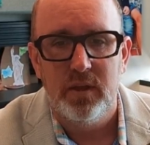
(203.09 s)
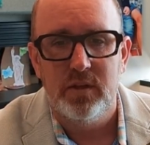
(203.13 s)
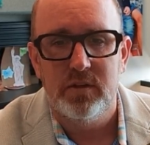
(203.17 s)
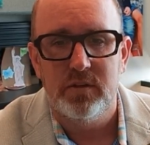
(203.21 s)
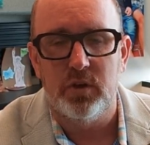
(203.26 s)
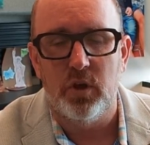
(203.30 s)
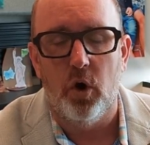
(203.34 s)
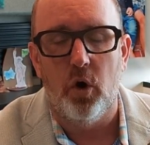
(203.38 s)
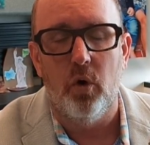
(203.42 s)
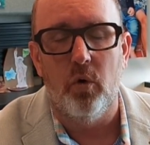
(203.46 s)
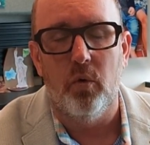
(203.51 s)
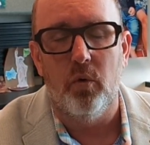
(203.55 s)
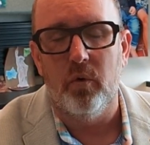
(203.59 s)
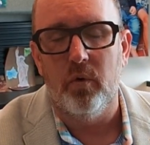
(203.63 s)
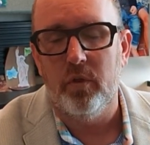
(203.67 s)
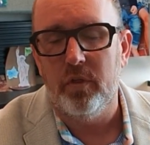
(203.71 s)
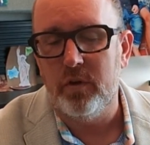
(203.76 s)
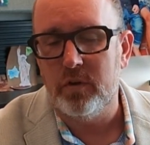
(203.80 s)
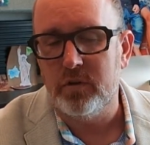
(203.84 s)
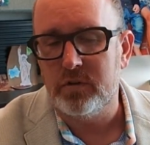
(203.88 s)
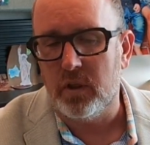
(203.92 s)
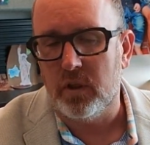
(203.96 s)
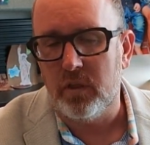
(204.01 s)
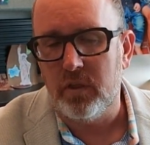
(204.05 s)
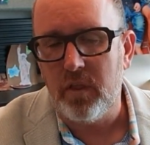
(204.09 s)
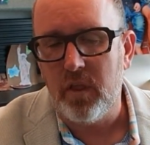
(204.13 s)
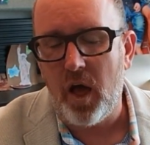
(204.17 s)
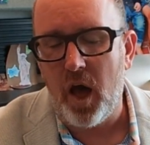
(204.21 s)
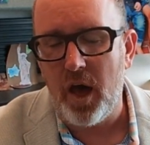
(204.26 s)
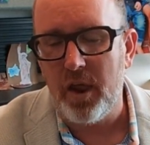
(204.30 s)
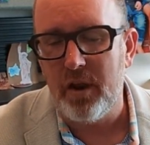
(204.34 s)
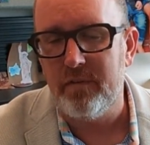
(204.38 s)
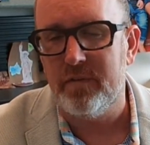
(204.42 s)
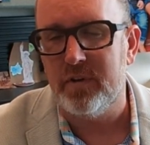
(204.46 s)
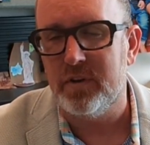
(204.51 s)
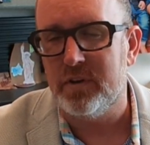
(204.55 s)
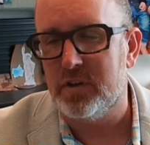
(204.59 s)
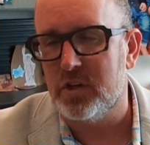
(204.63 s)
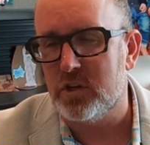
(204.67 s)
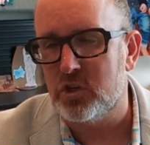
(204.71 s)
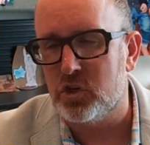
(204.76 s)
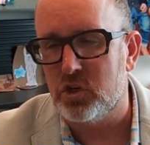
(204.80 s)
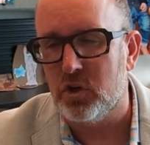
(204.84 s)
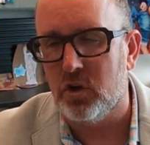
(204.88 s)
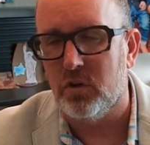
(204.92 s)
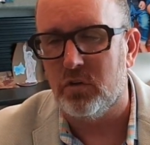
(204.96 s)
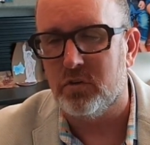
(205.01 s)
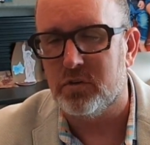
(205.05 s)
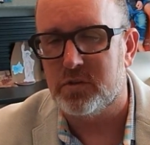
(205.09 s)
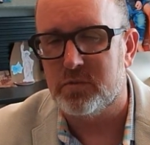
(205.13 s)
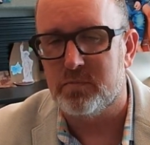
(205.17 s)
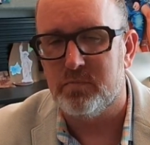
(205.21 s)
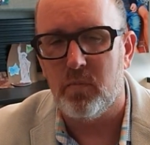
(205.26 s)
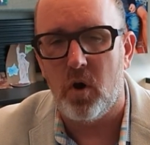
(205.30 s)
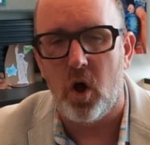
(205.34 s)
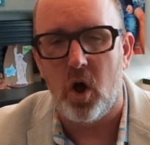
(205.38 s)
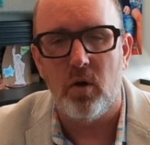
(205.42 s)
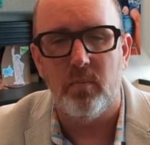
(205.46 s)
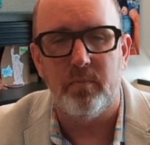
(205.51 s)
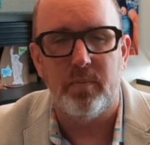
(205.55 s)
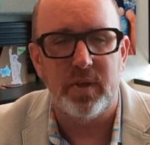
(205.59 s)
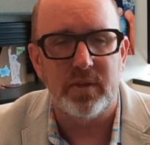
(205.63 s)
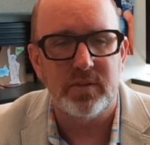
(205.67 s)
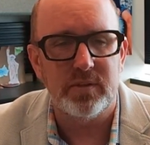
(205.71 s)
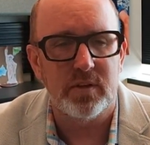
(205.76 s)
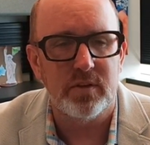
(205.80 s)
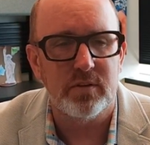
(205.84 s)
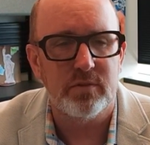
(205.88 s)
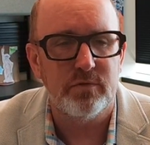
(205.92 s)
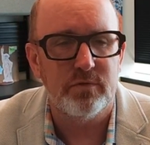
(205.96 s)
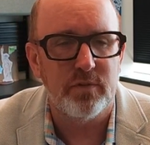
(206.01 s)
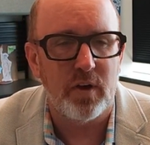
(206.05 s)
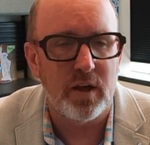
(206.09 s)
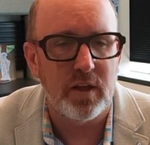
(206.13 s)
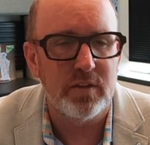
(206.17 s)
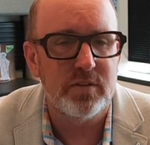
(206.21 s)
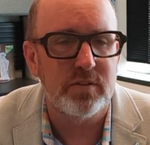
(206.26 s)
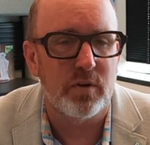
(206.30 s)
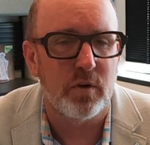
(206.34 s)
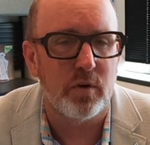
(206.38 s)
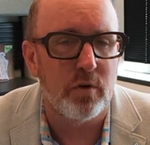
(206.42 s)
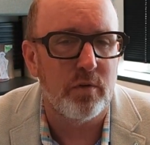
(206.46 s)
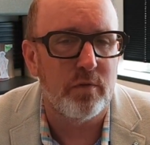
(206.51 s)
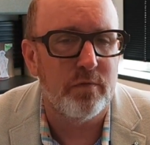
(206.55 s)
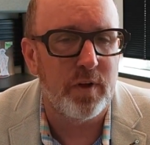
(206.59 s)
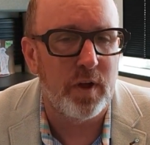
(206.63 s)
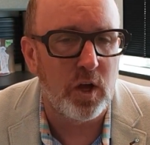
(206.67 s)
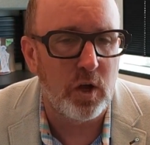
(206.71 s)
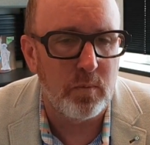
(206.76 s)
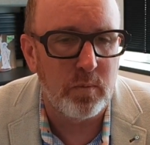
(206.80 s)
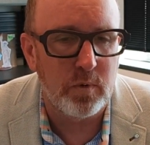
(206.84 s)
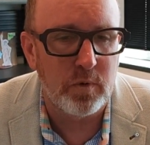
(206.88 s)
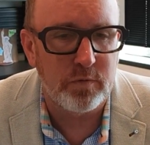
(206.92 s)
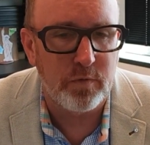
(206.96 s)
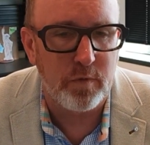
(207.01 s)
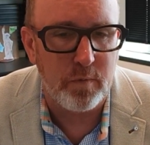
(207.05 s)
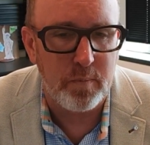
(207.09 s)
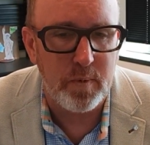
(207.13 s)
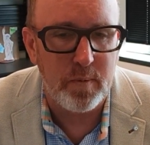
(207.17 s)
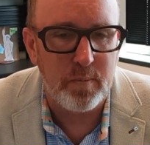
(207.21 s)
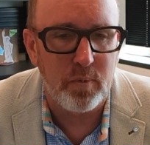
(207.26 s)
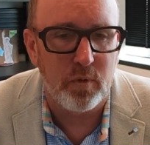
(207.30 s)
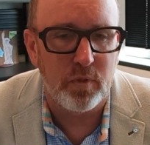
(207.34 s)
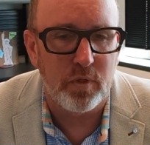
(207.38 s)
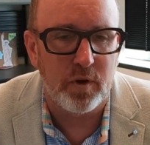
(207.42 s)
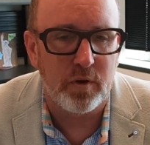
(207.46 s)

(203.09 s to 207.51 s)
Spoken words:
So there's a lot of additional small business funds that are available for people